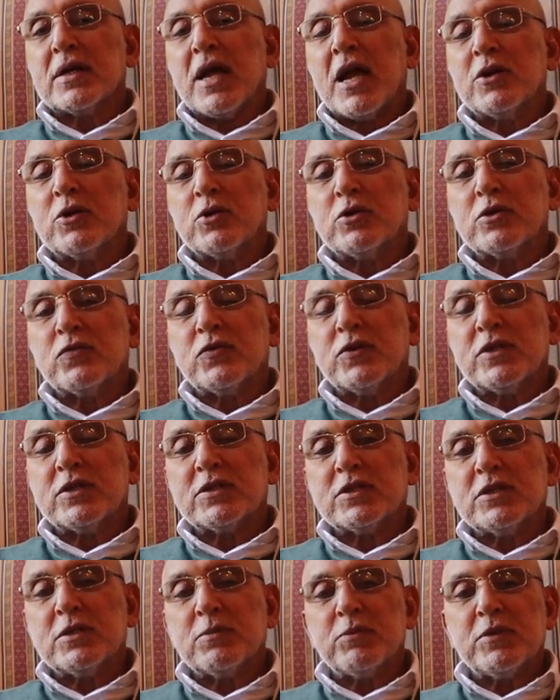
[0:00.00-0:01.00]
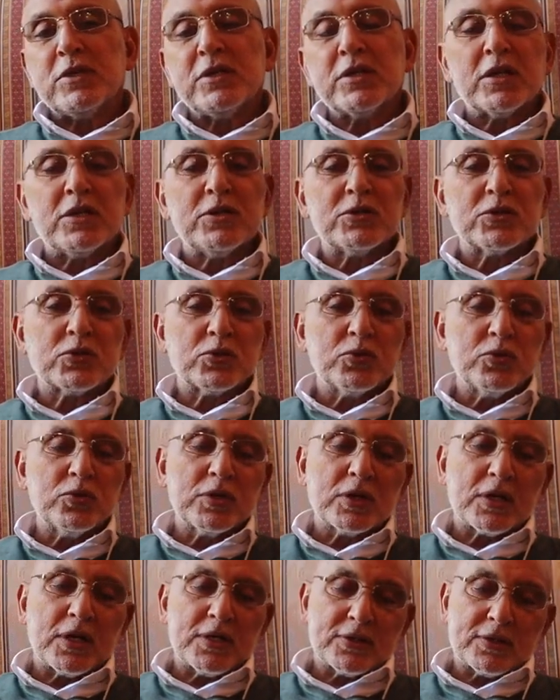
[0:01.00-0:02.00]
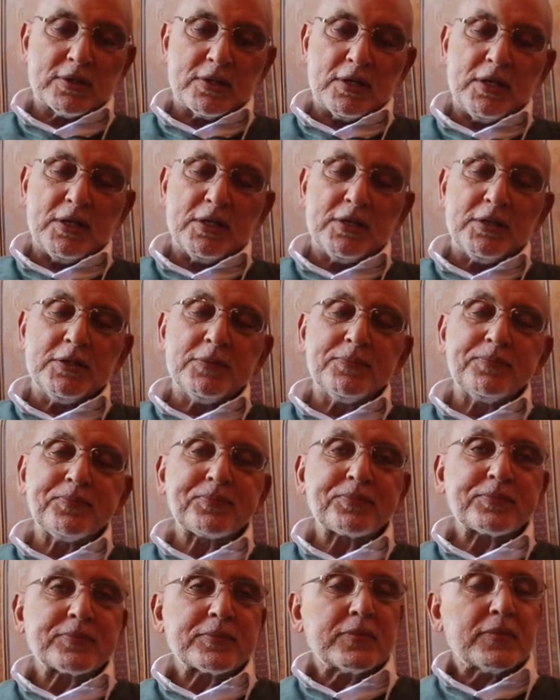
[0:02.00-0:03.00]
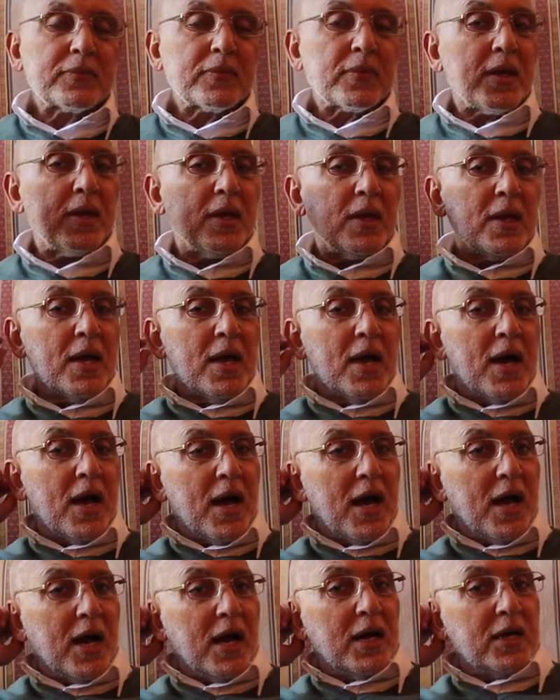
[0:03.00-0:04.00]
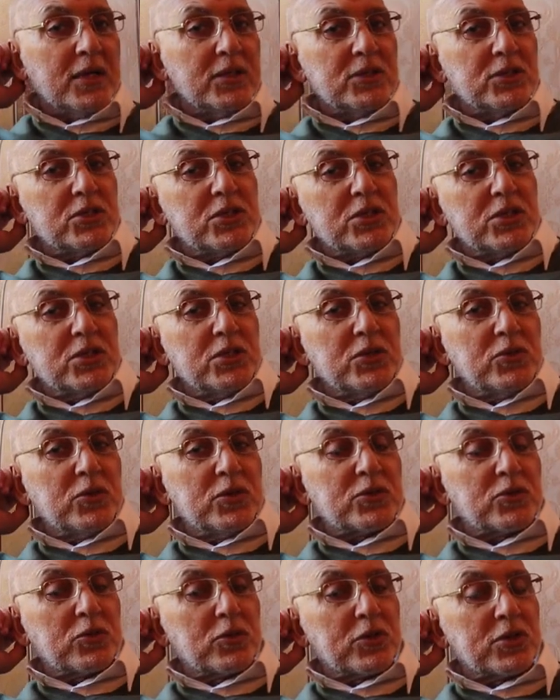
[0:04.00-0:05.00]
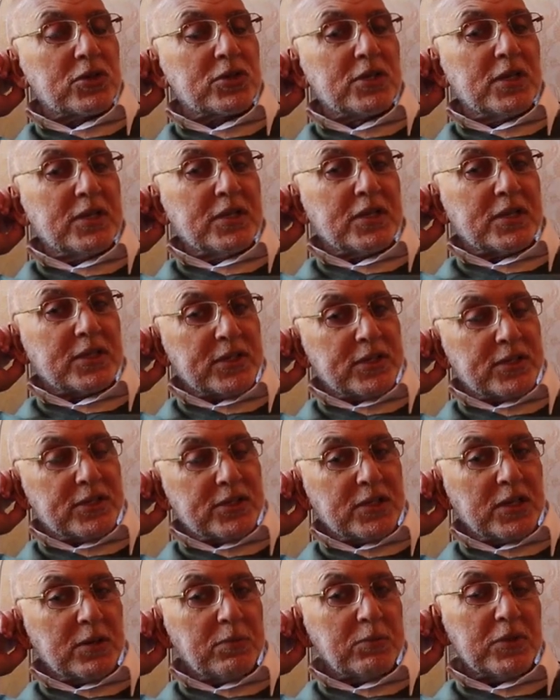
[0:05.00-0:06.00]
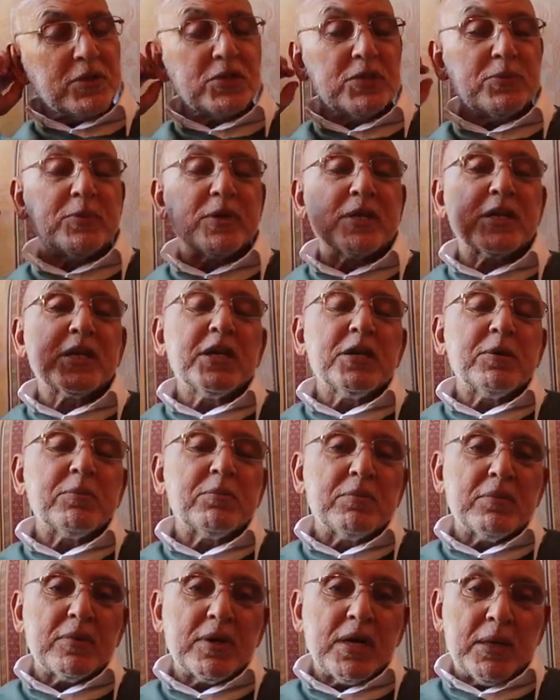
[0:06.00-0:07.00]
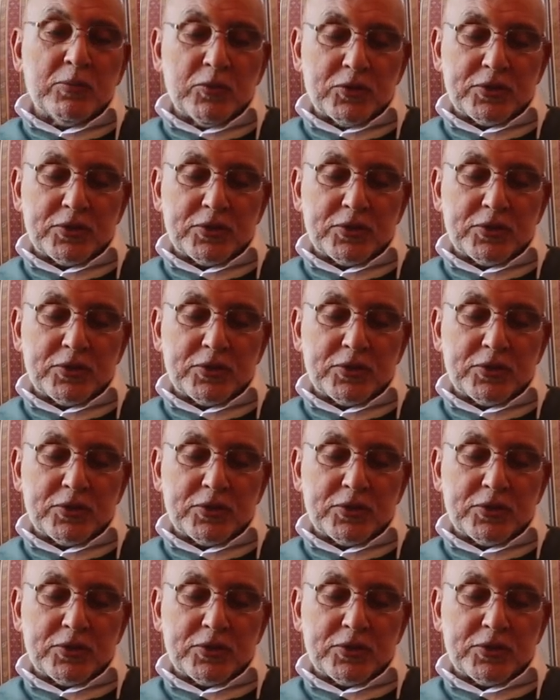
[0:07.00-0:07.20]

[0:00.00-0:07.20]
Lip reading: Cairo University Medical School, Qasr al-Aini. And she was originally Christian, but she became a